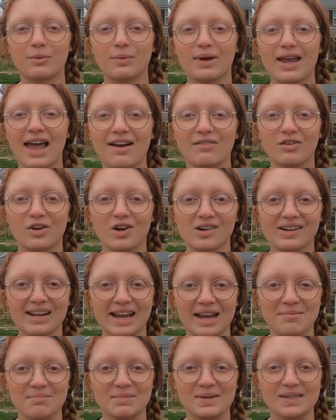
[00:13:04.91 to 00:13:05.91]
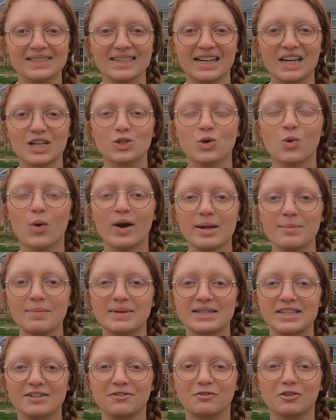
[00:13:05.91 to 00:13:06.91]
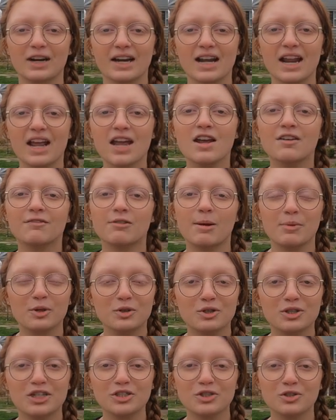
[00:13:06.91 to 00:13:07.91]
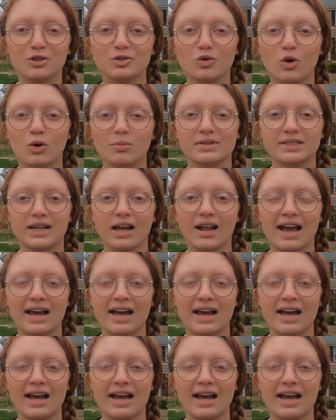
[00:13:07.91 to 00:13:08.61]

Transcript: that we have on our campus, and it's quite a bit different from the traditional dorm style